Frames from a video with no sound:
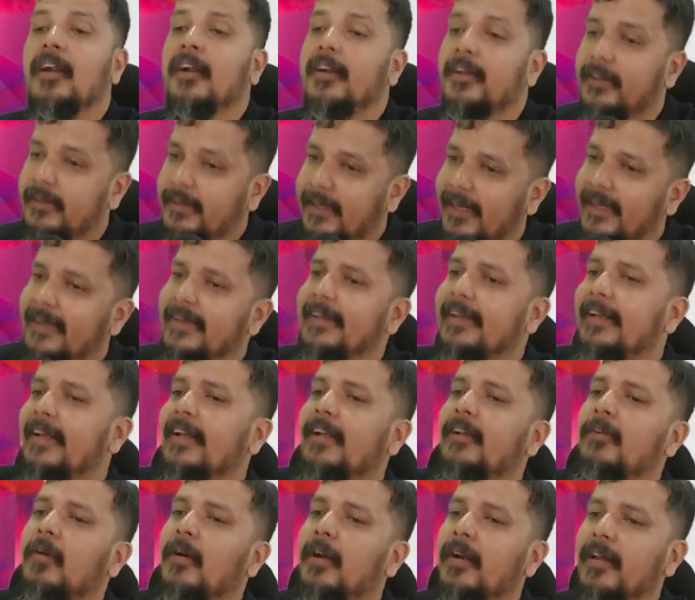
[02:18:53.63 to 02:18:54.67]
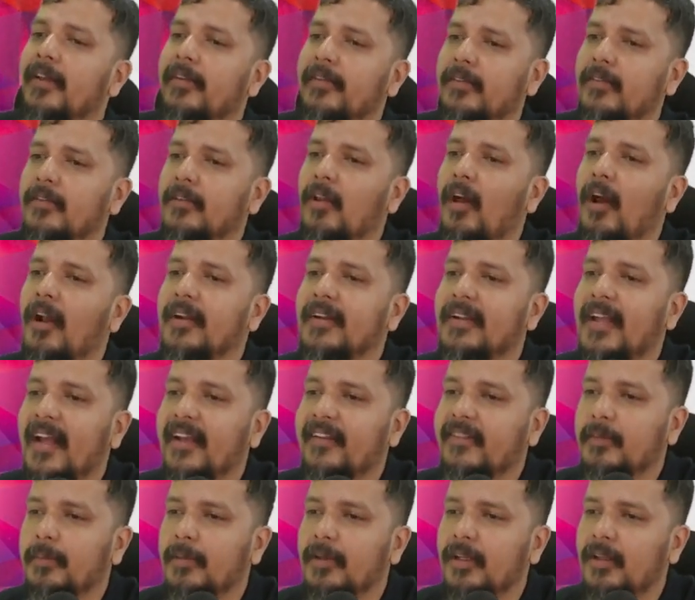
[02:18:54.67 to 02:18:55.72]
Technical word is
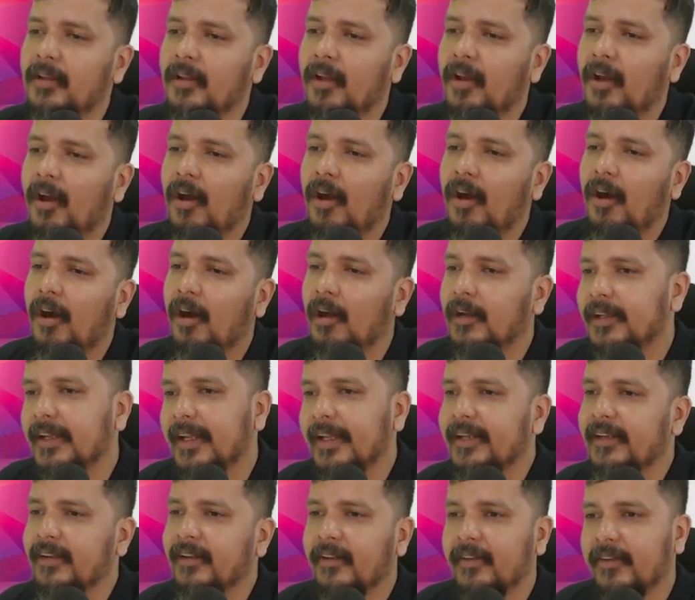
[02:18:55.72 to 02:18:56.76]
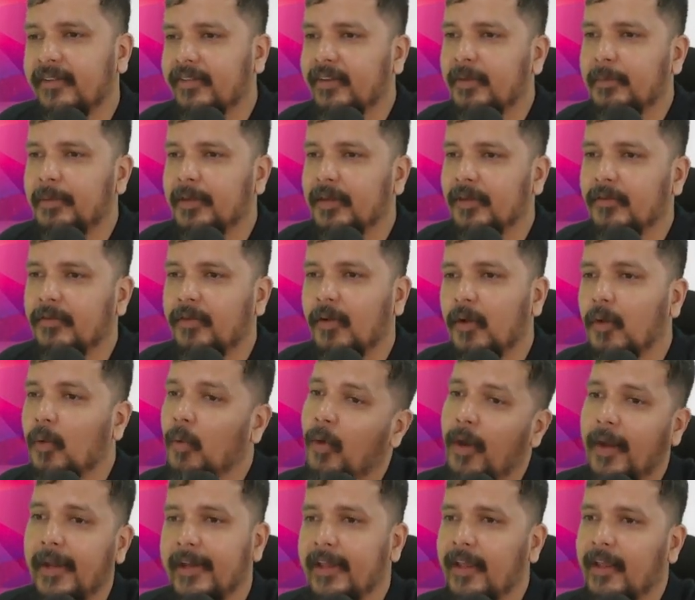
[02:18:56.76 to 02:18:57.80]
non-taxable online recipient for
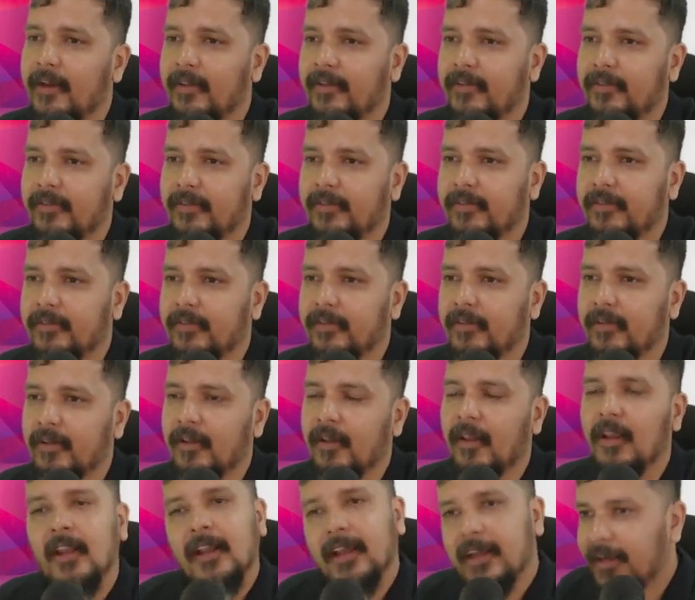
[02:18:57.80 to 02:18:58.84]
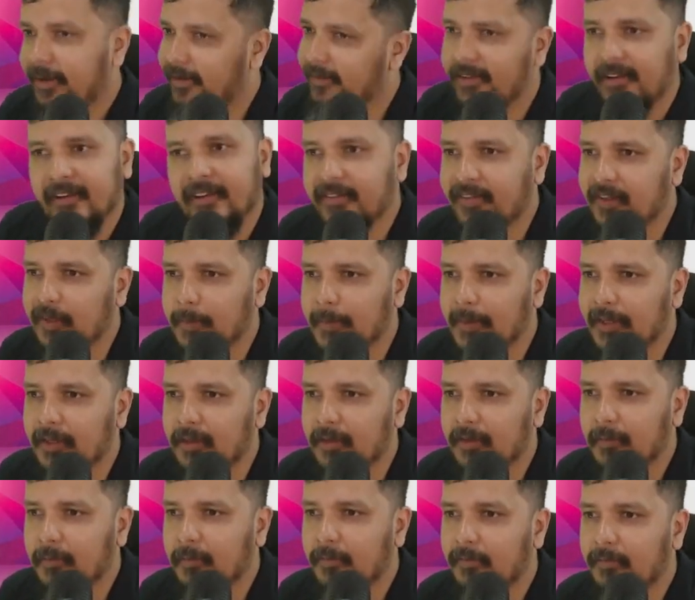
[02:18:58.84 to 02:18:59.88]
OIDRS. It is a
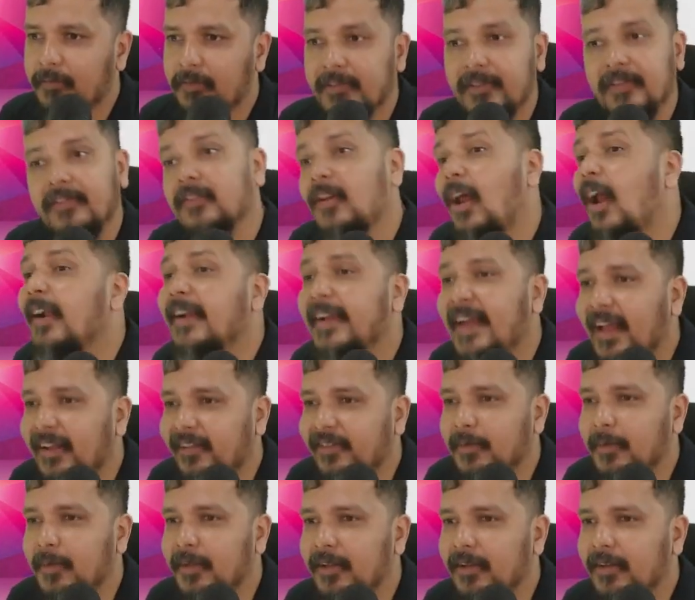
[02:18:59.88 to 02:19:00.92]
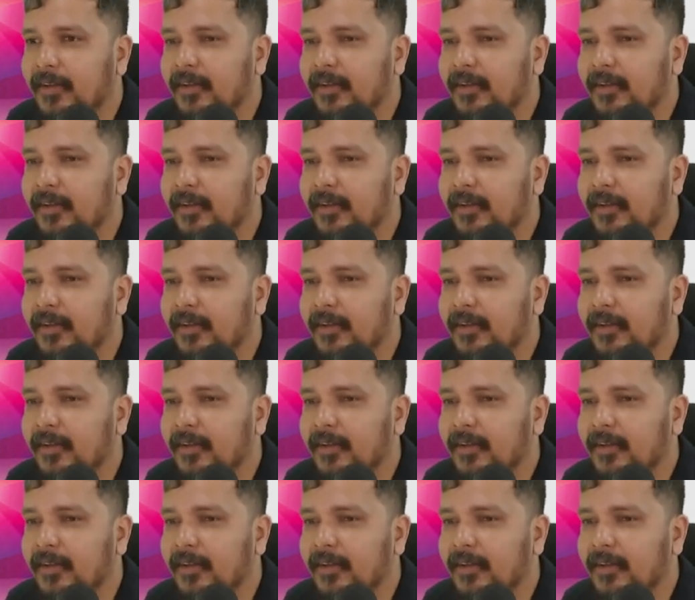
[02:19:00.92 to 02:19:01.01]
recipient which is non-taxable.